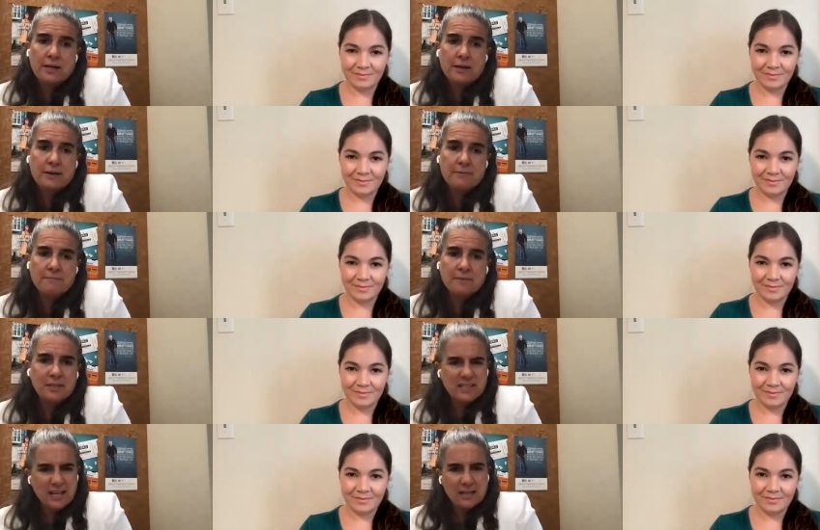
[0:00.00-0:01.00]
Speaker 1: um,
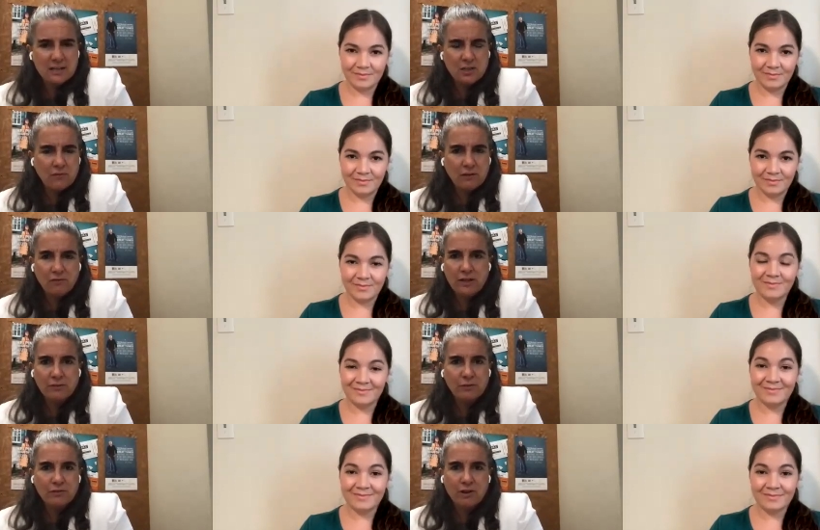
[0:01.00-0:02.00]
yesenia do you have any
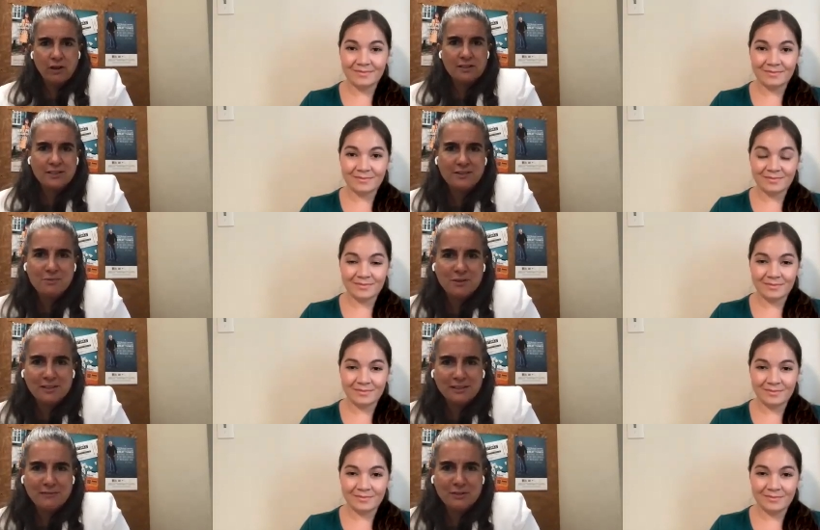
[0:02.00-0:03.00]
final thoughts you want
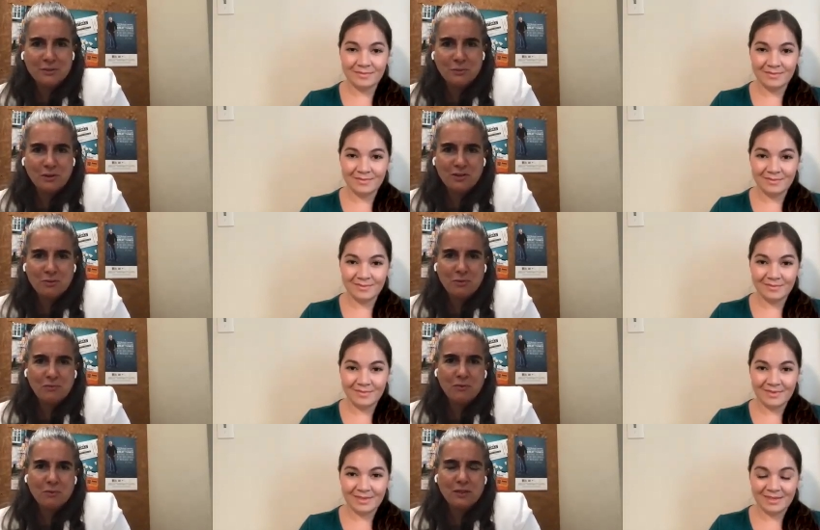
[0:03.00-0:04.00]
to leave us with
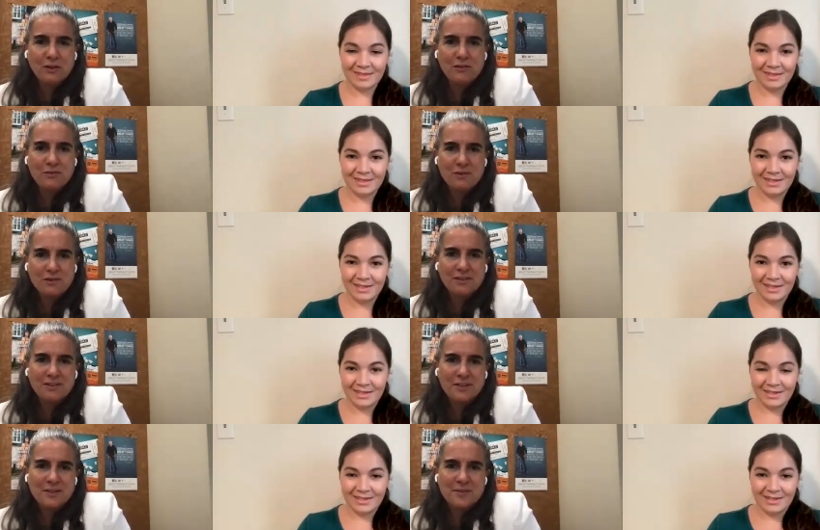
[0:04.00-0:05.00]
before we go
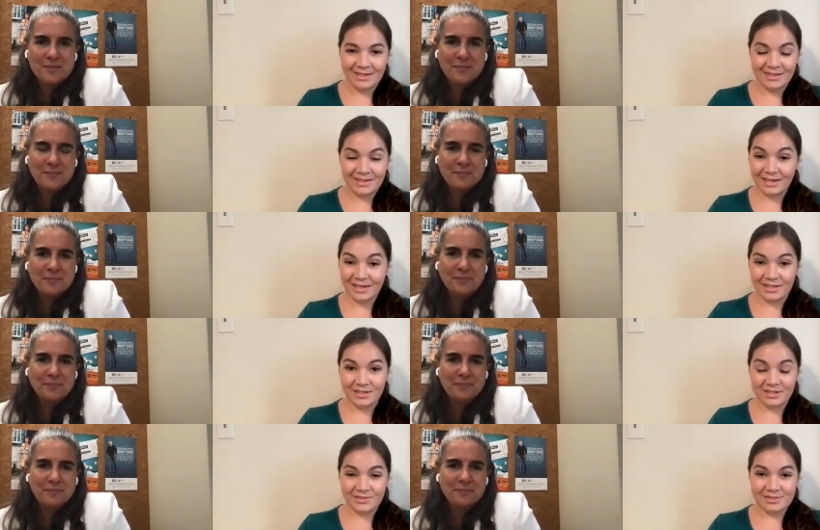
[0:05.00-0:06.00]
Speaker 2: yeah,
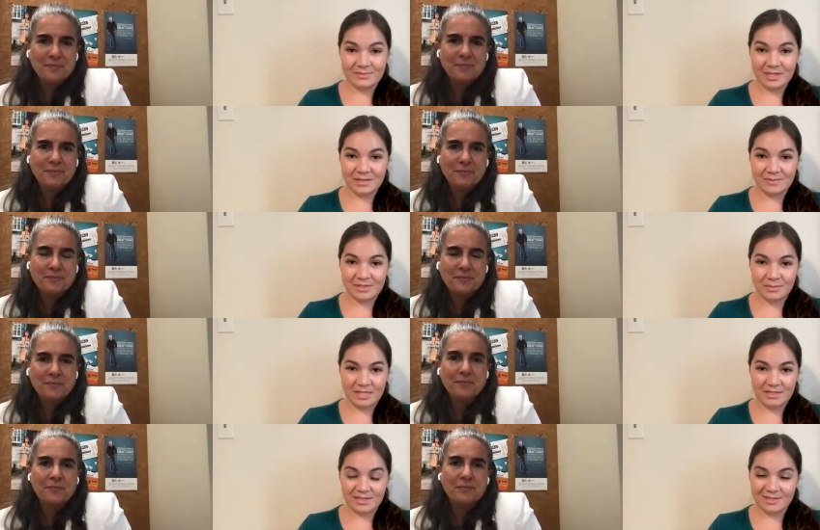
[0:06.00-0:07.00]
you know, sometimes the
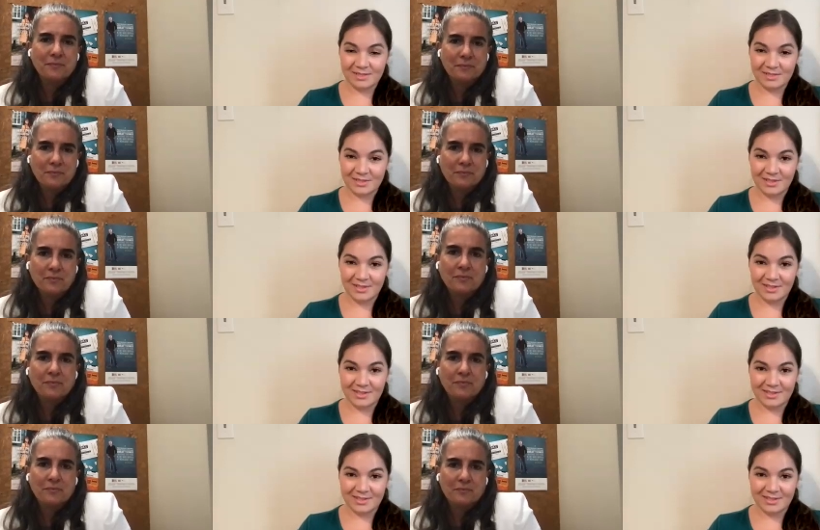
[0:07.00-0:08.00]
basics is
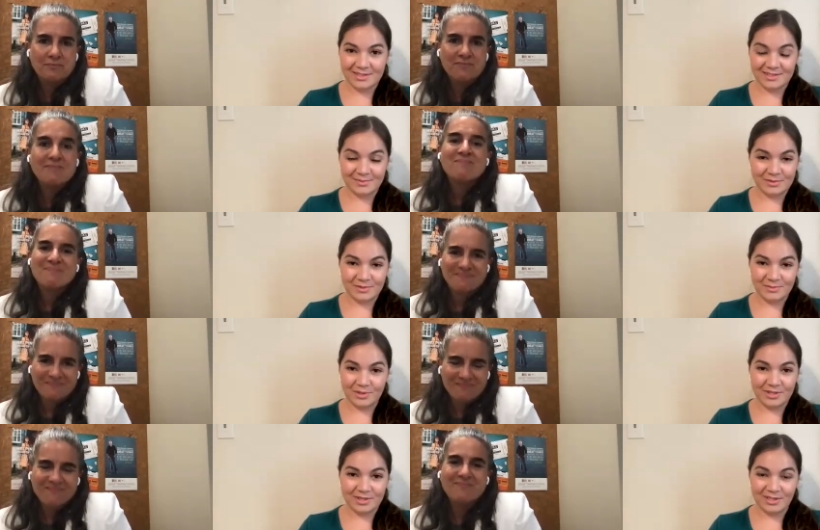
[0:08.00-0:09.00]
is the most
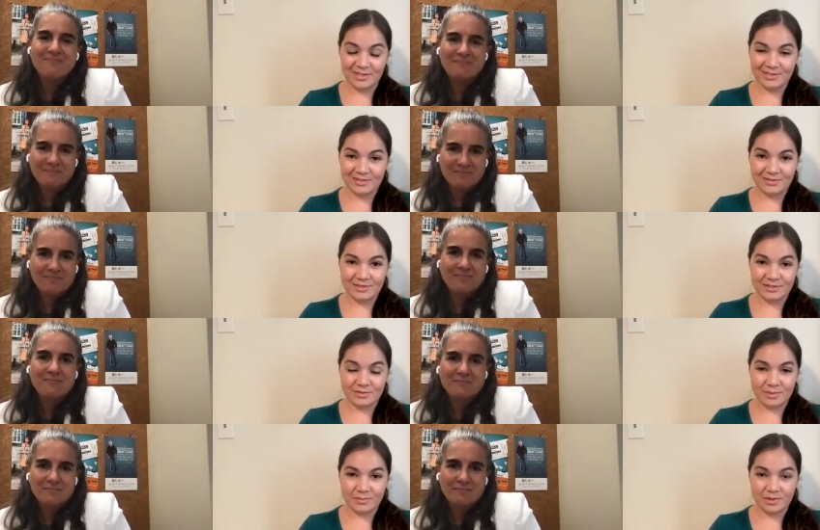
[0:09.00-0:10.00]
important thing. So
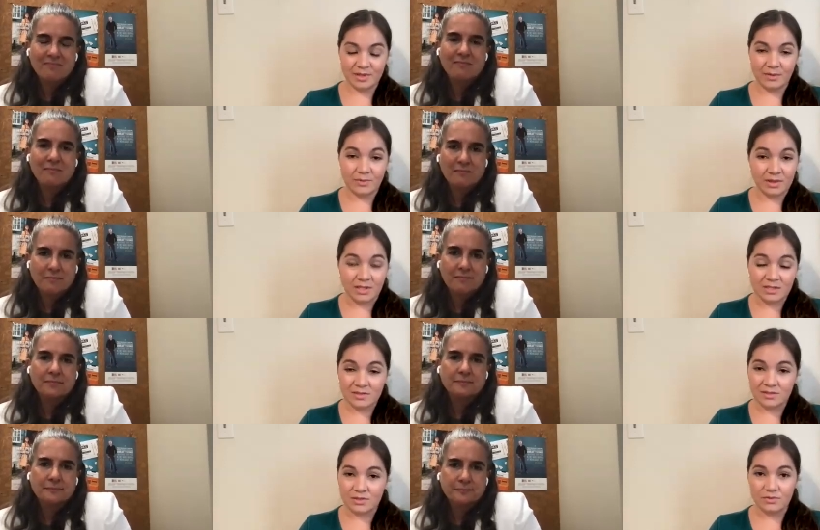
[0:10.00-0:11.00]
just remember that when
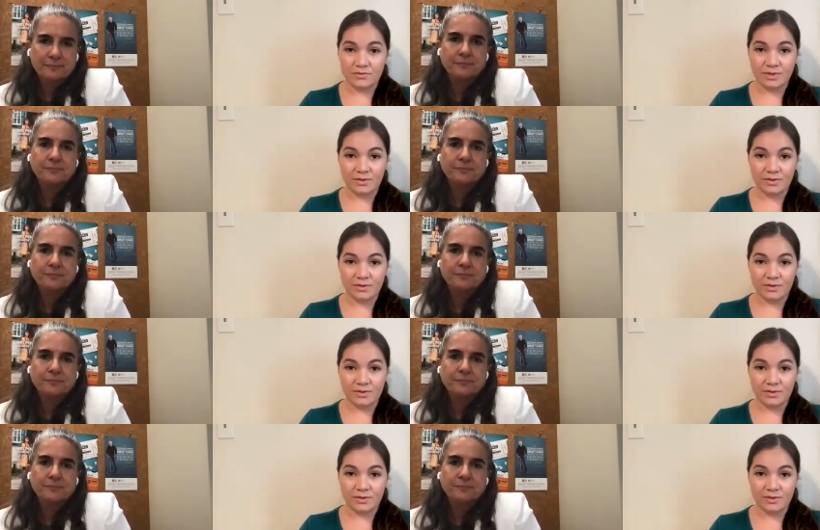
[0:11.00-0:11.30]
things do